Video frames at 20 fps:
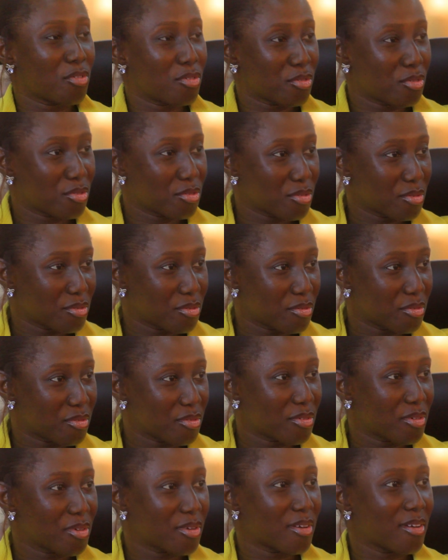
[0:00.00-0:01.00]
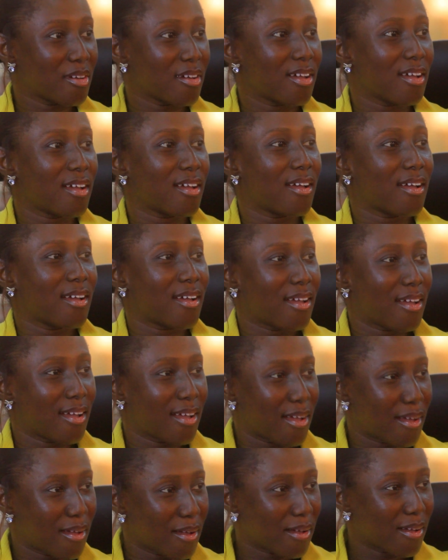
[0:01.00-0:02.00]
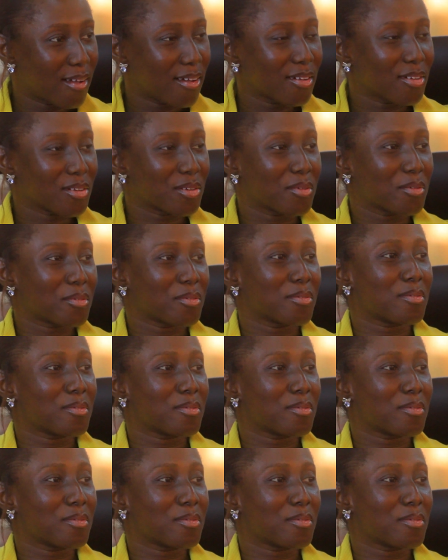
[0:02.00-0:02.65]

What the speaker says: through our affiliated institutions.